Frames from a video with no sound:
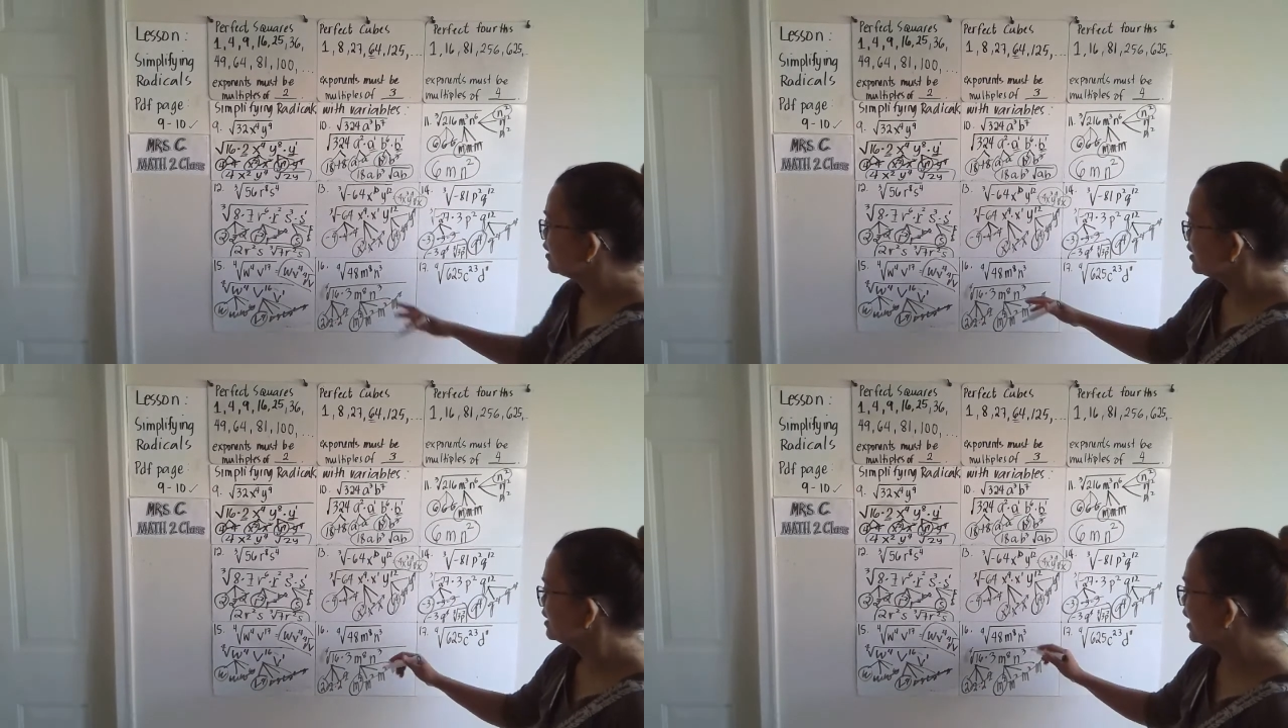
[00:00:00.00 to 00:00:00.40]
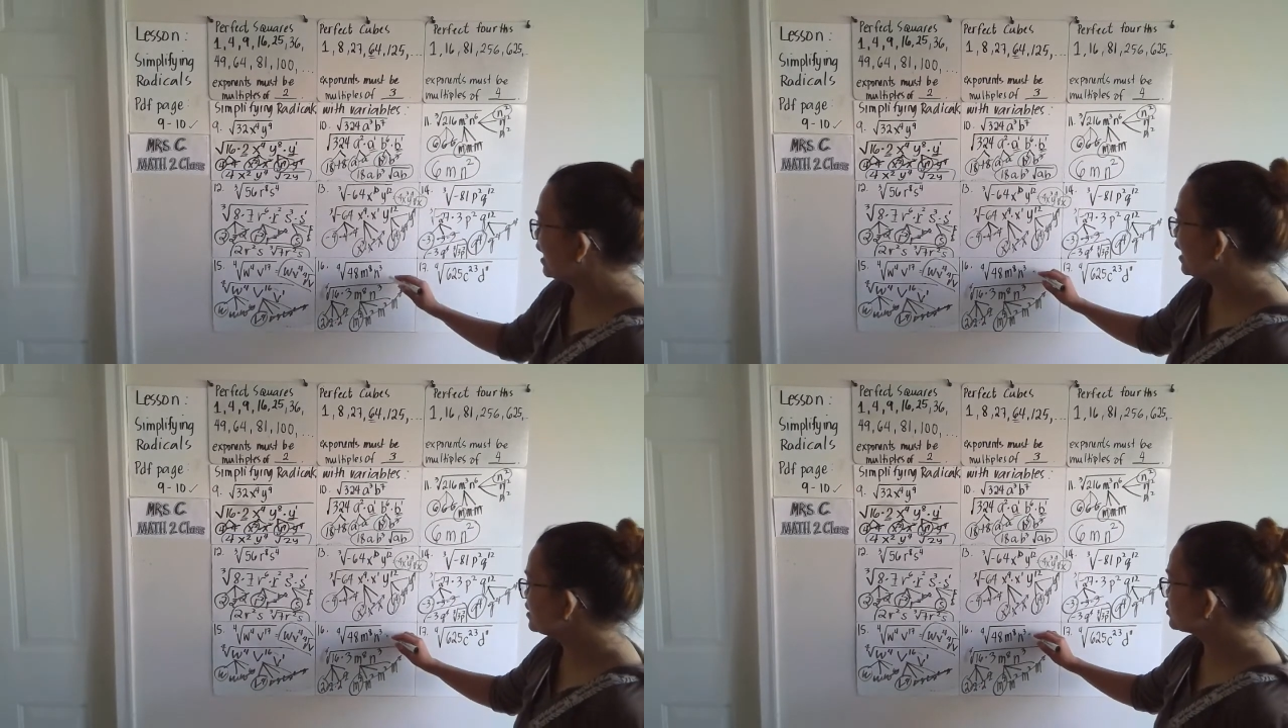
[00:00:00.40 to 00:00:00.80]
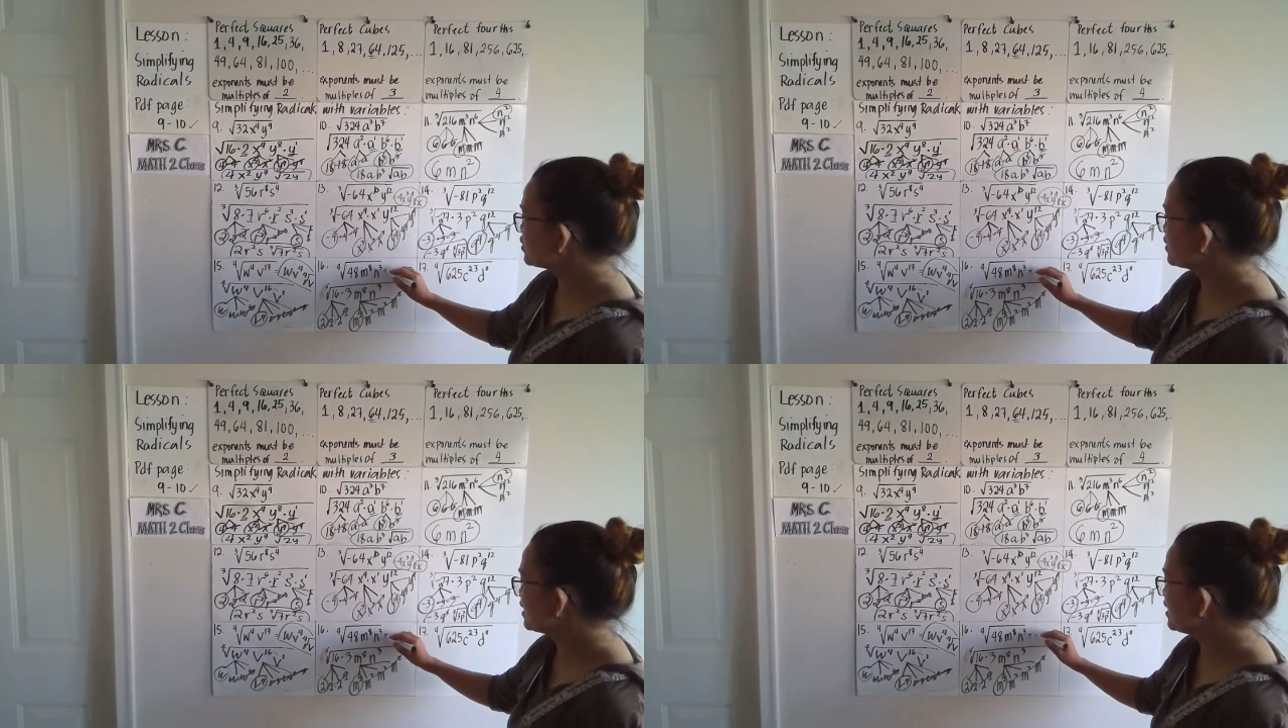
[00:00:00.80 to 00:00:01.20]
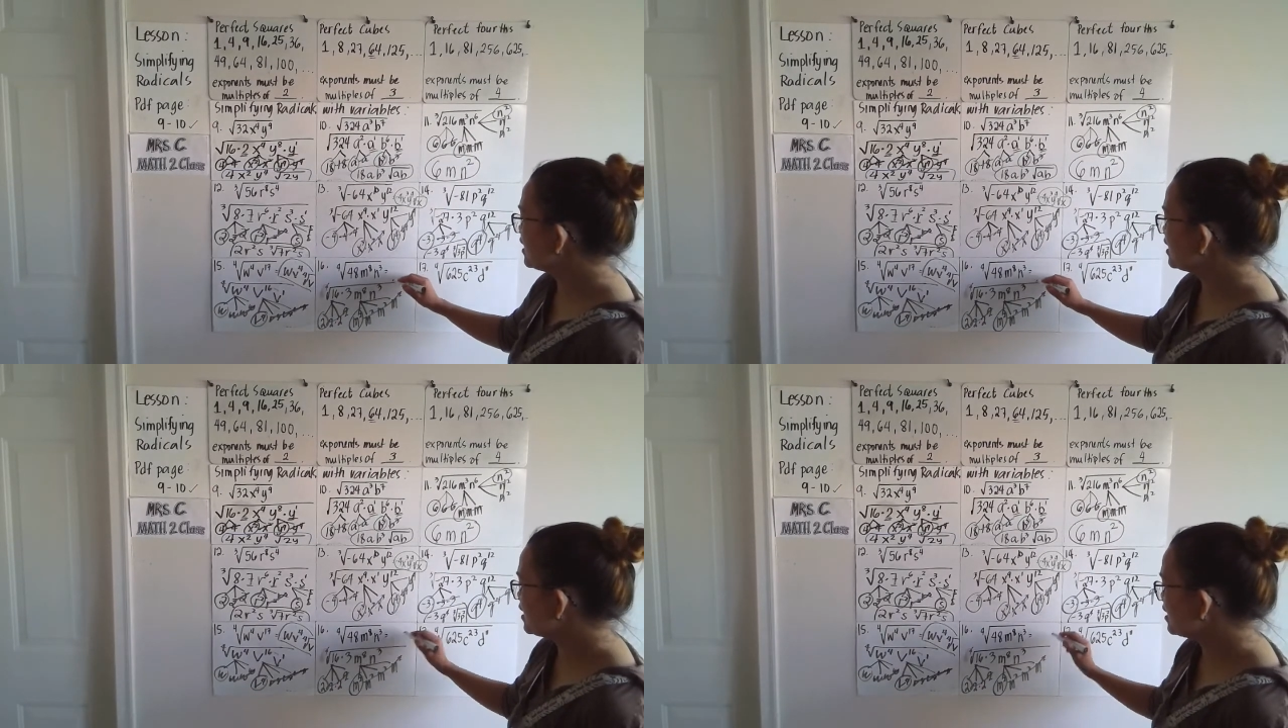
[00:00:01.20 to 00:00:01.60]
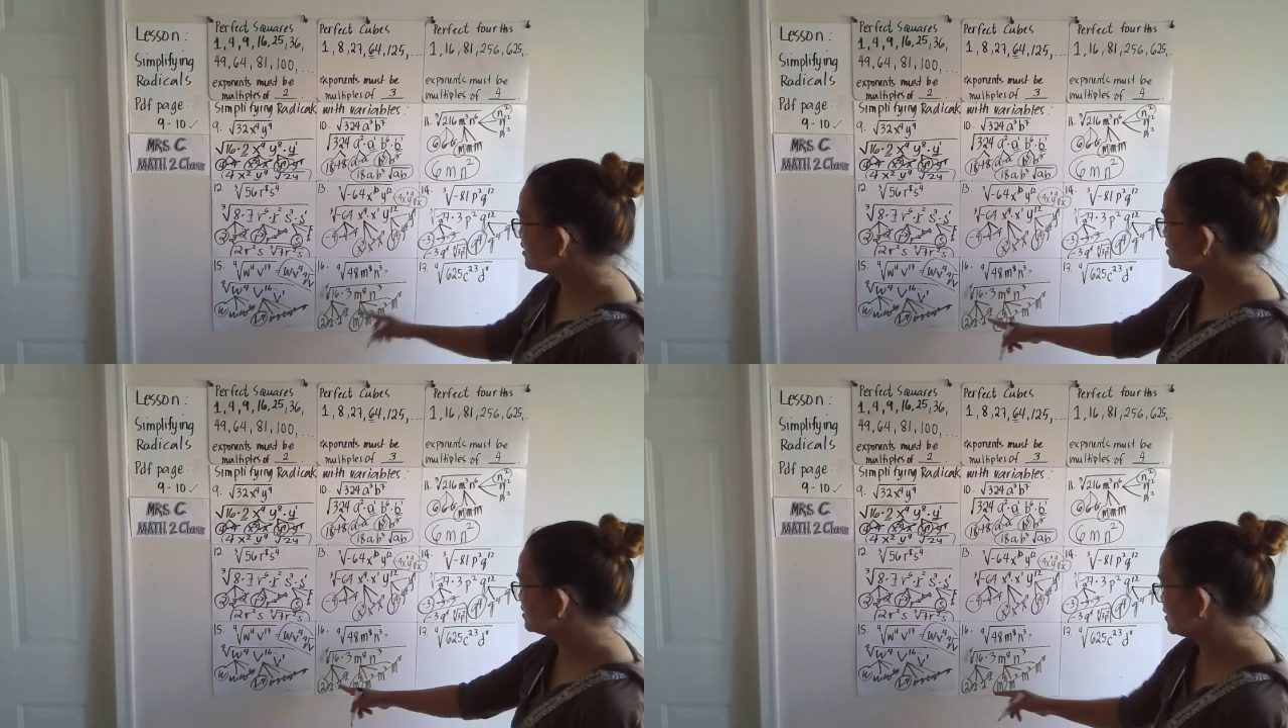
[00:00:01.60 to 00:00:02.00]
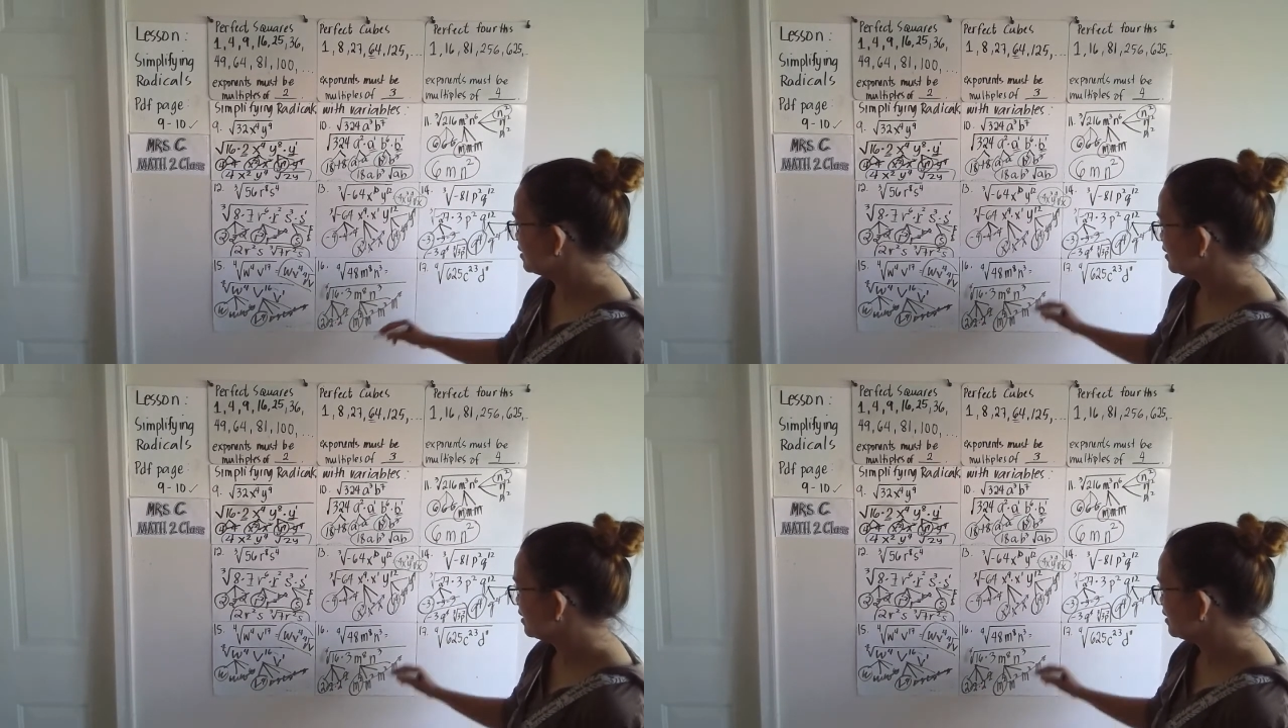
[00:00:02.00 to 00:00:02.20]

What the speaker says: The answer is